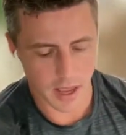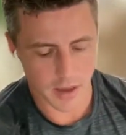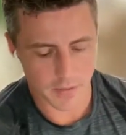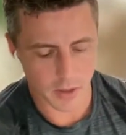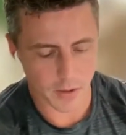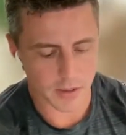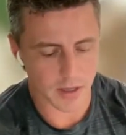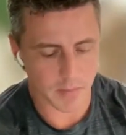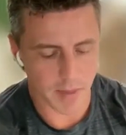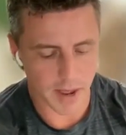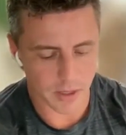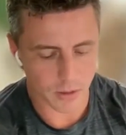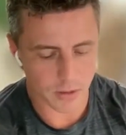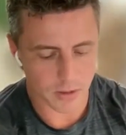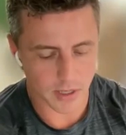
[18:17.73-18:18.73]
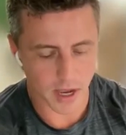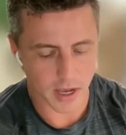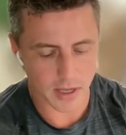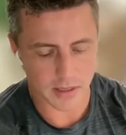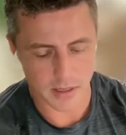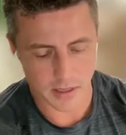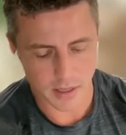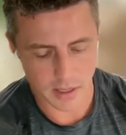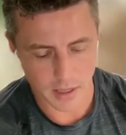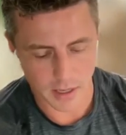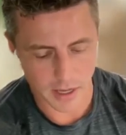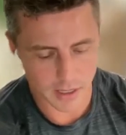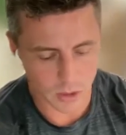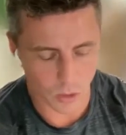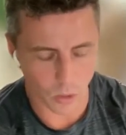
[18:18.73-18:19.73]
even though it's a manual task,
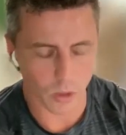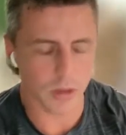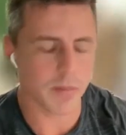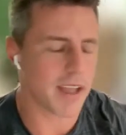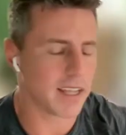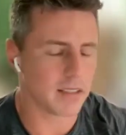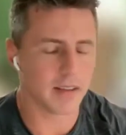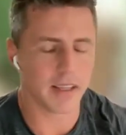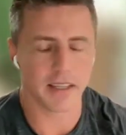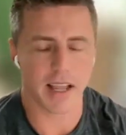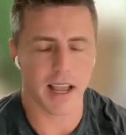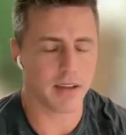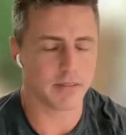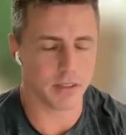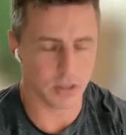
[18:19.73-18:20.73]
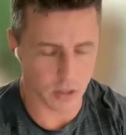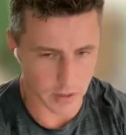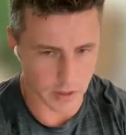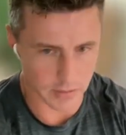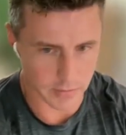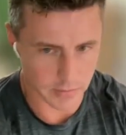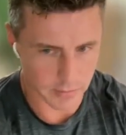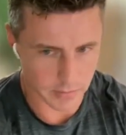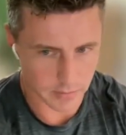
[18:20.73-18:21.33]
it's automated that I have to do it.